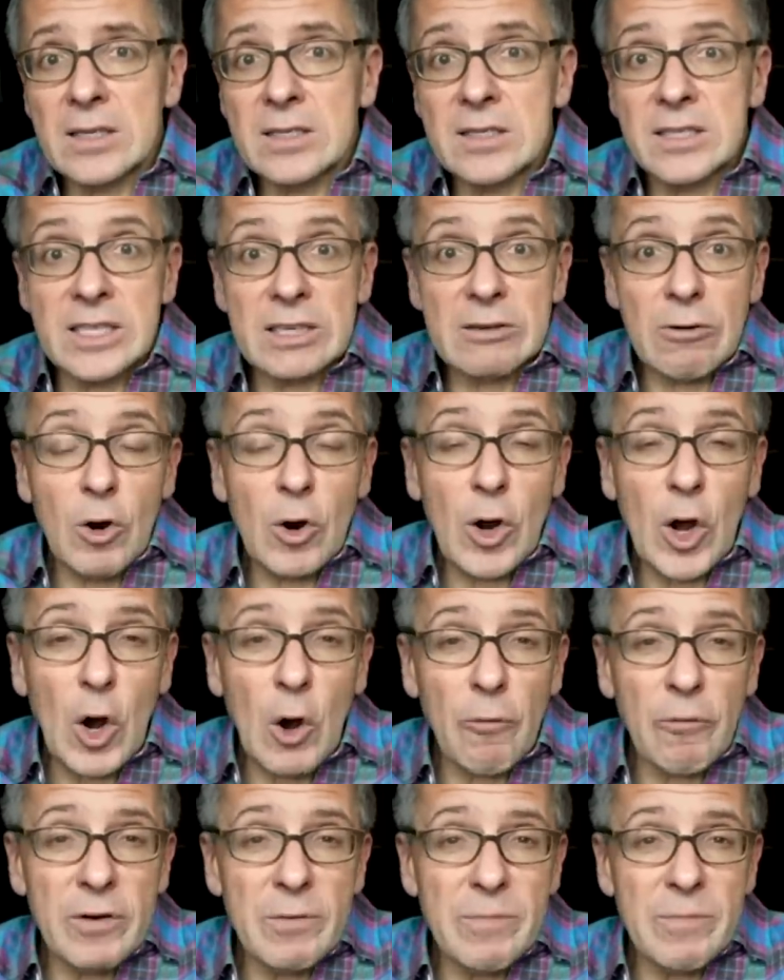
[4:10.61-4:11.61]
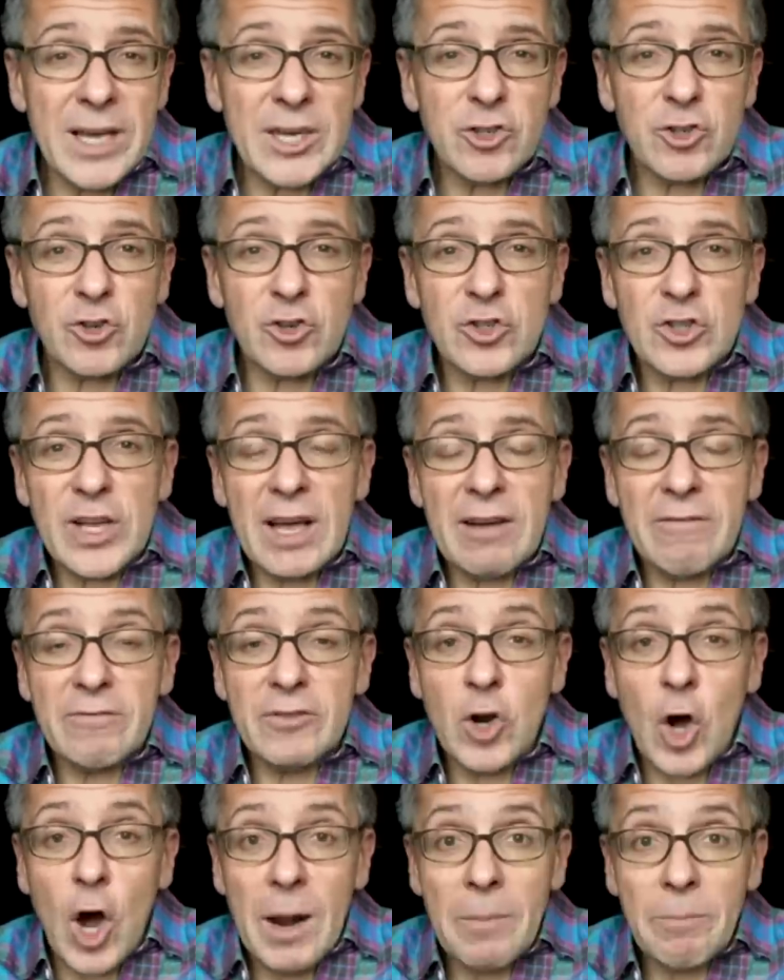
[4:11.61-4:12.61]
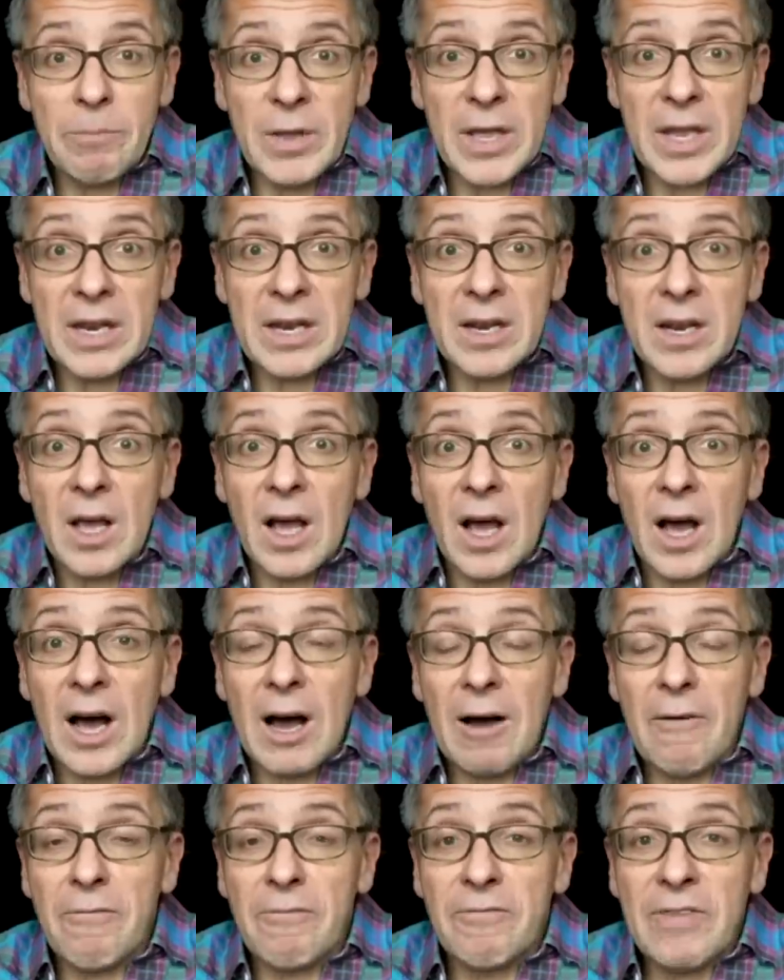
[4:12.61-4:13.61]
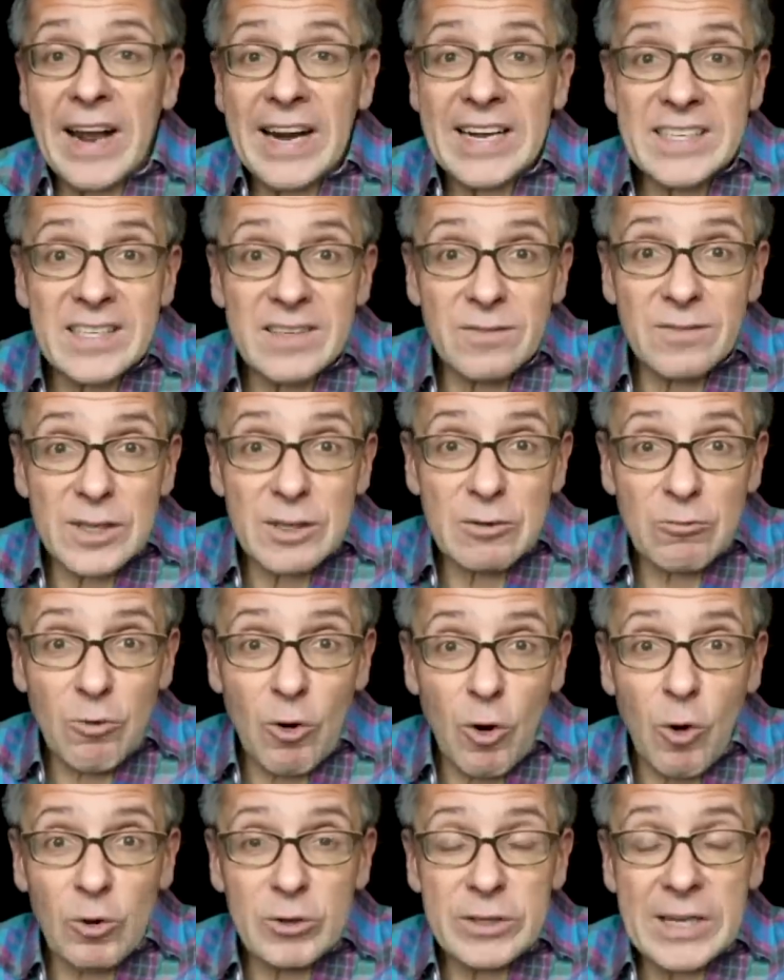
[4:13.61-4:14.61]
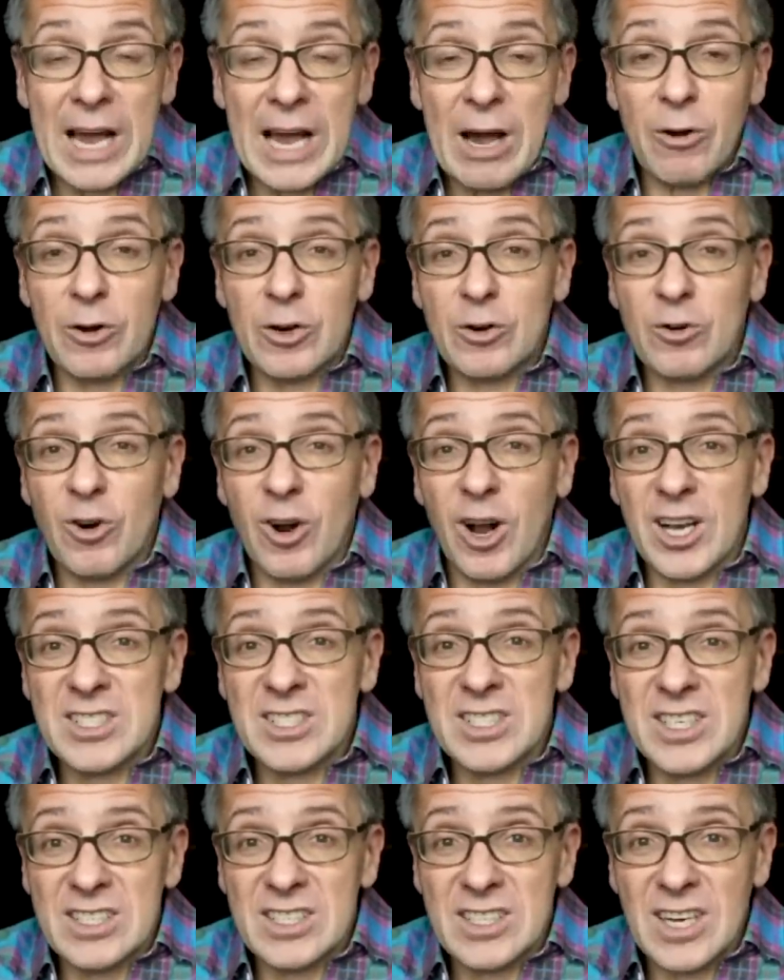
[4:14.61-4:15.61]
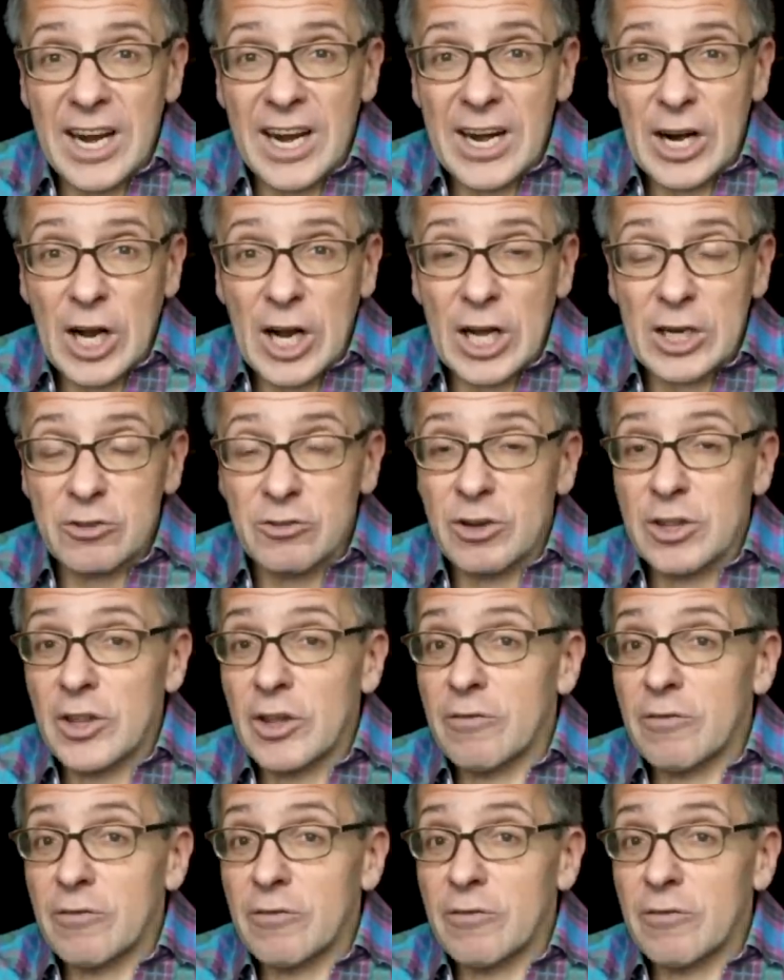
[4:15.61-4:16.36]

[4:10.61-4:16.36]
zero COVID measures have not been effectively rolled out across the entire country.